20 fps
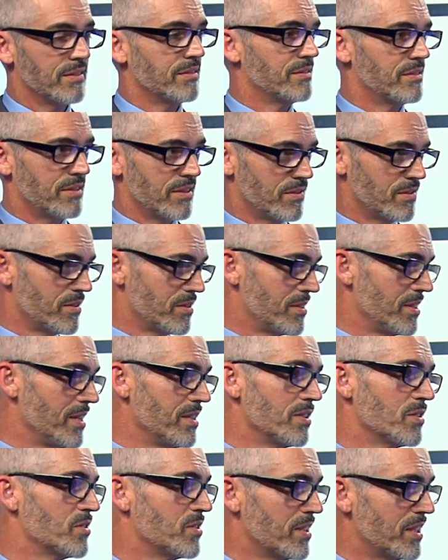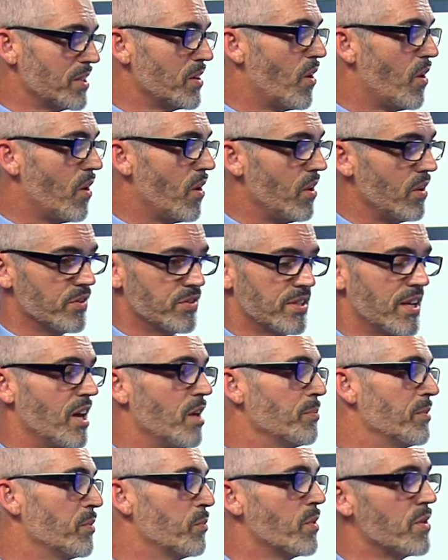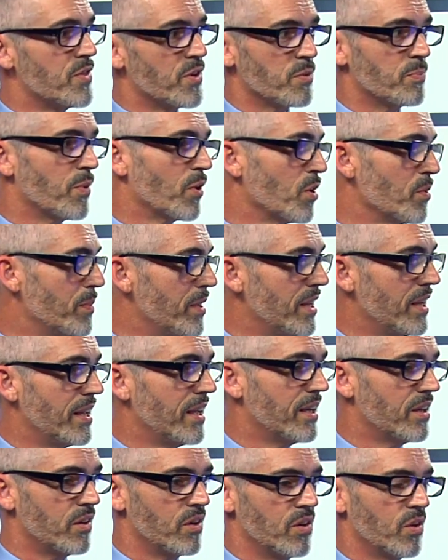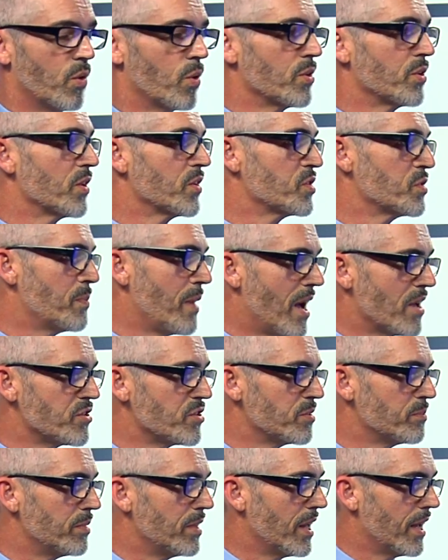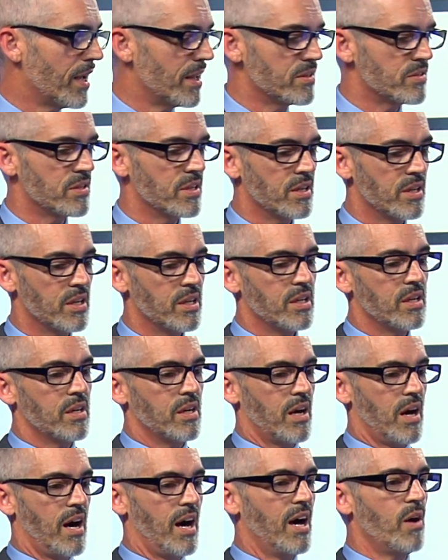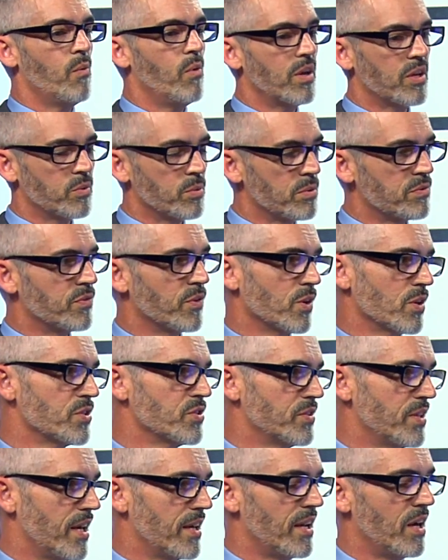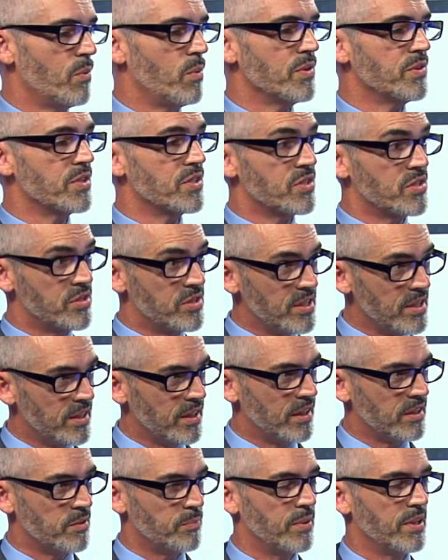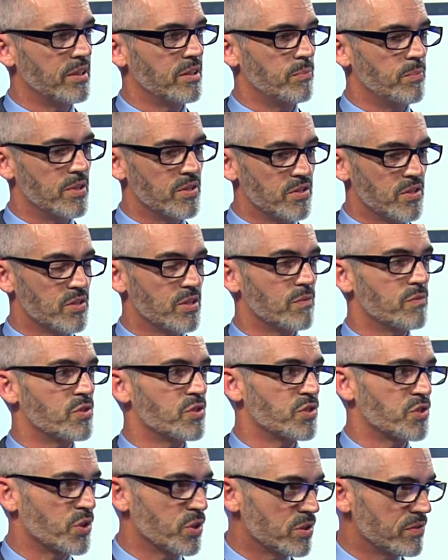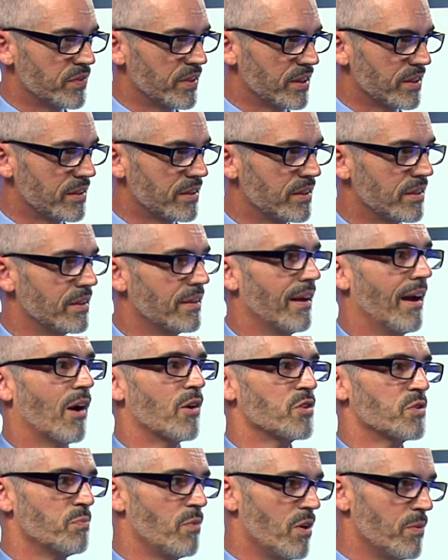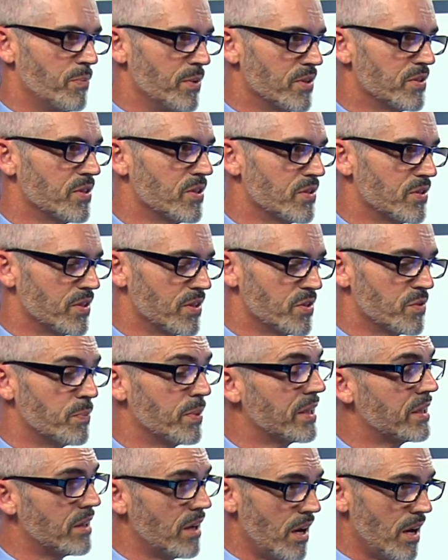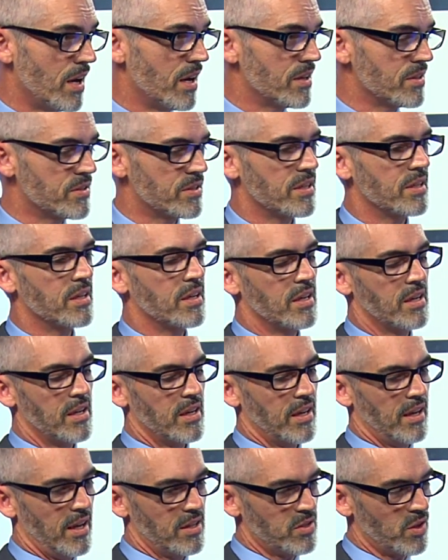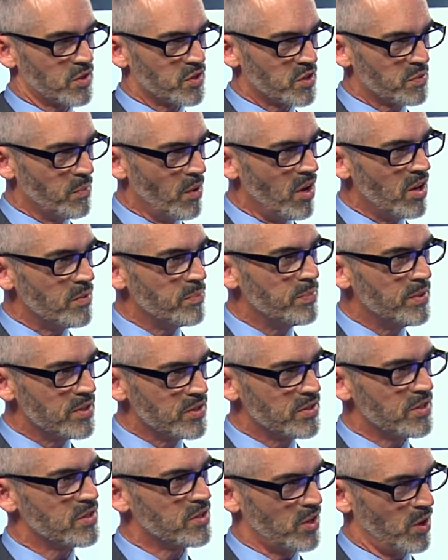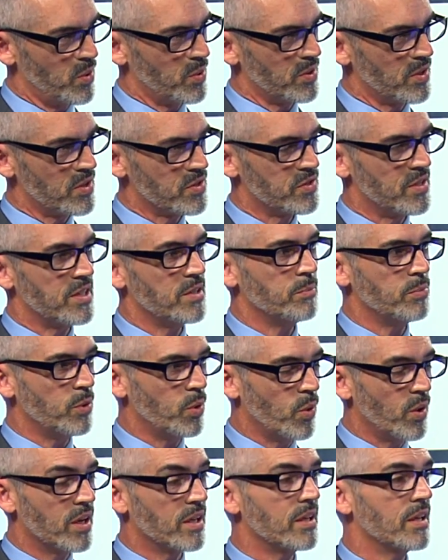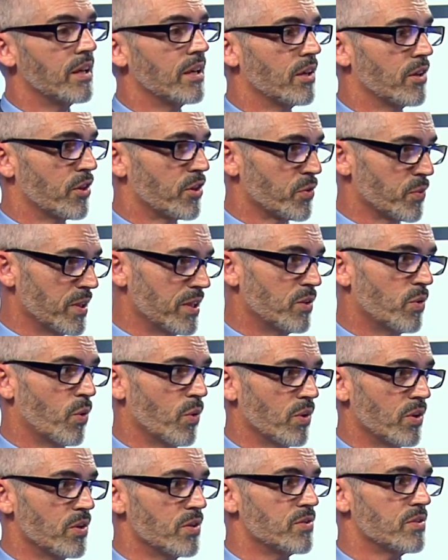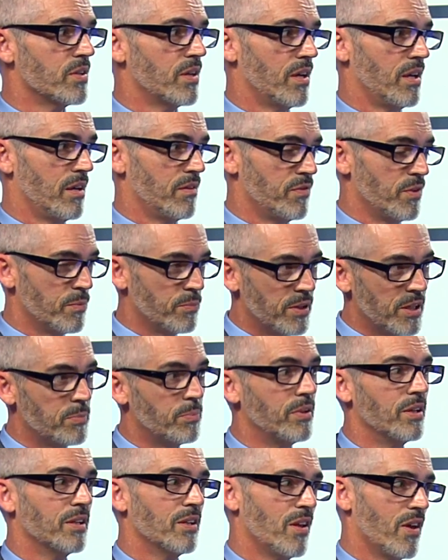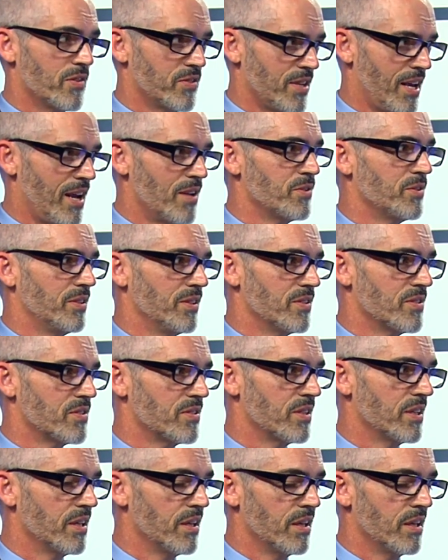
to send to City Hall to help them with their permitting or their expansion plans. I want to reverse that. I want the city to be in the business of serving our small businesses, because it's our small business owners that employ 3/4 of the people in Los Angeles.